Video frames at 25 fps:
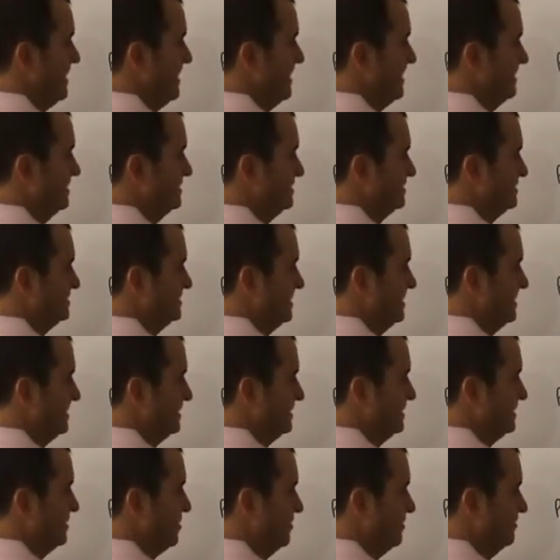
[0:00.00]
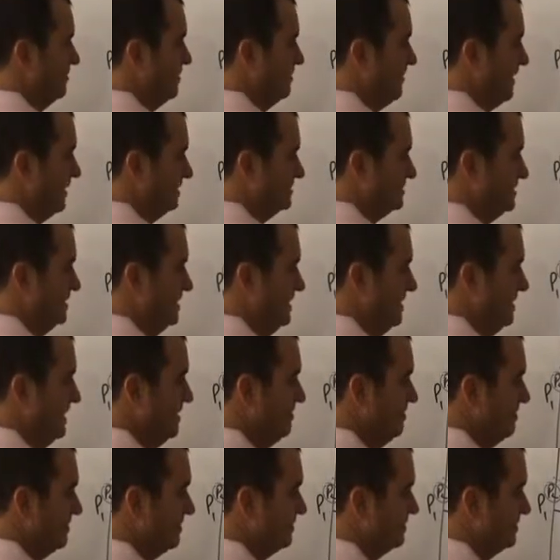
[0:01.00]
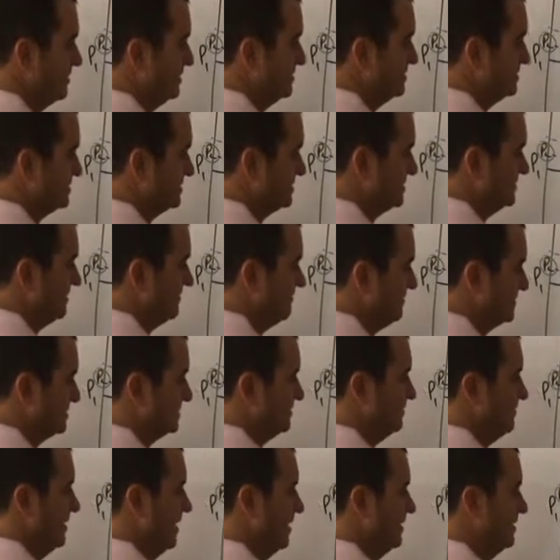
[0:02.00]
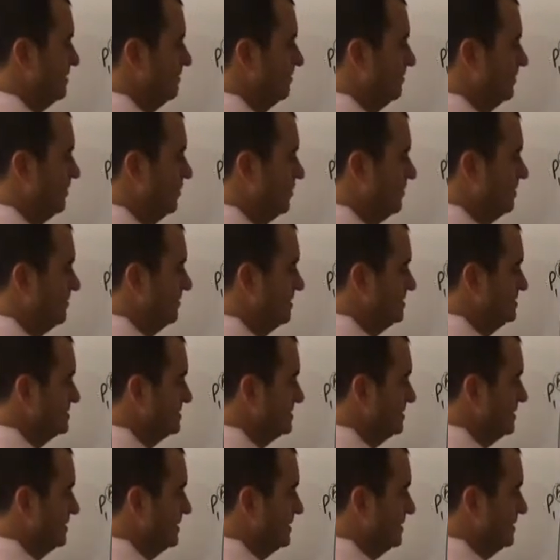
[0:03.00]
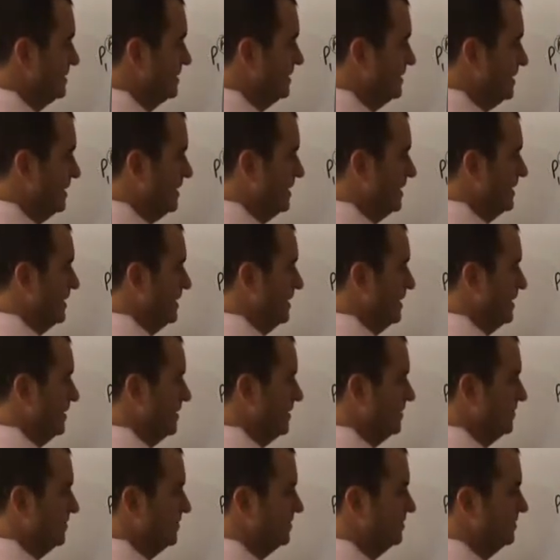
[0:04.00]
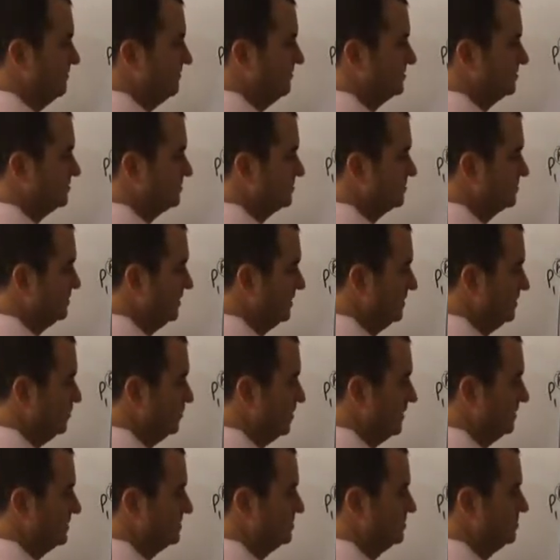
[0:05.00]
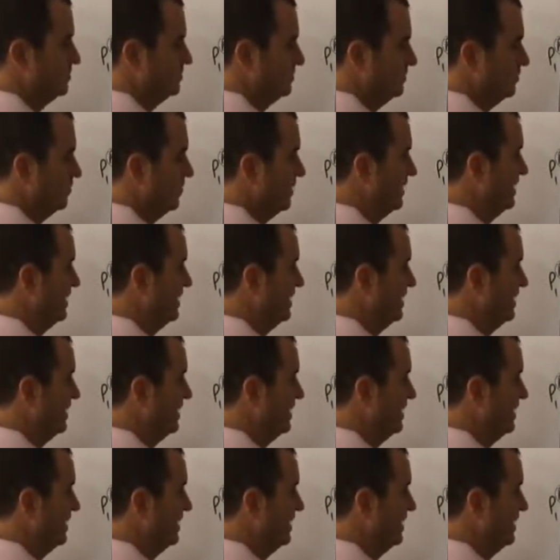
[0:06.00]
and take the economy back to here and to suffer some unemployment, the difference between Y2 and